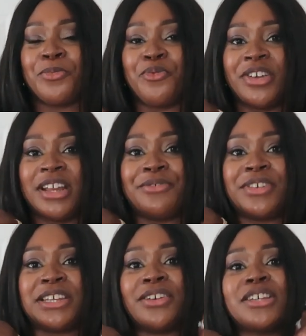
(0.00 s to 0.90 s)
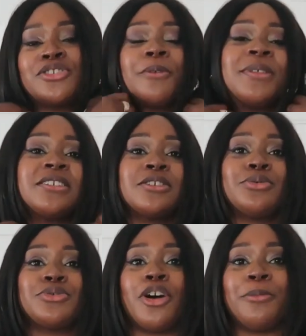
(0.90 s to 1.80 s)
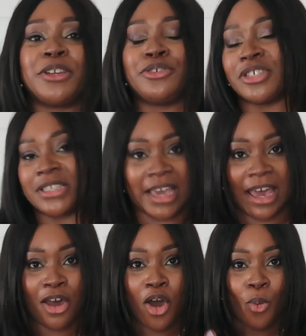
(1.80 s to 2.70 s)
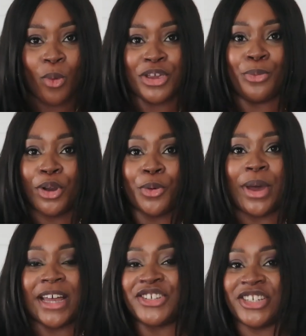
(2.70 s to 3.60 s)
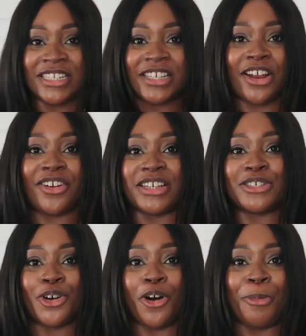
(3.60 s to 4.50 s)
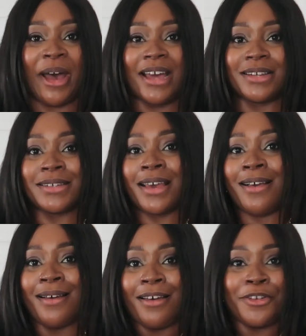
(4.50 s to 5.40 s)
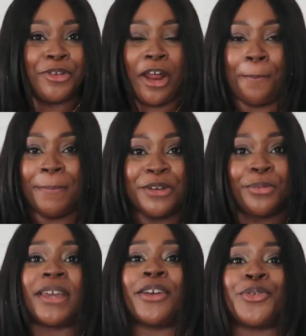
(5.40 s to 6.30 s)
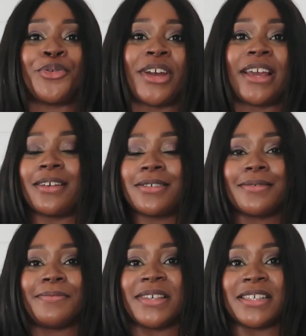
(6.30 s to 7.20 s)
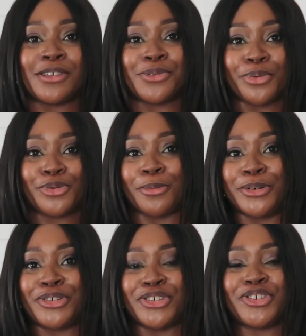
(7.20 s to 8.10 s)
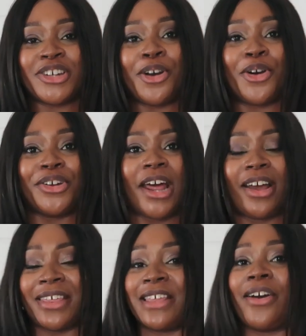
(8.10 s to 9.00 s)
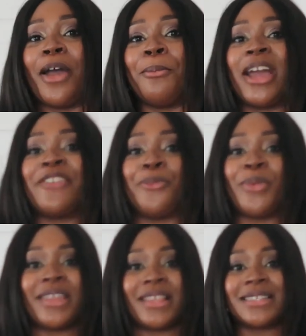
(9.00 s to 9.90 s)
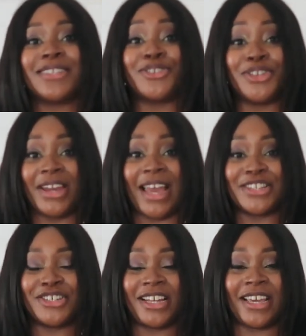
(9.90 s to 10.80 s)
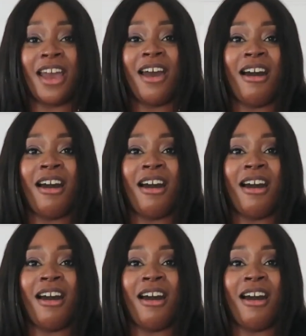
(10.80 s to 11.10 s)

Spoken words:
Really nice top. This is the sort of top that you just get where you want to wear jeans and a nice top, and, you know, midweek drinks. This is the sort of top you just chuck on, and I think that I might even wear this tonight actually.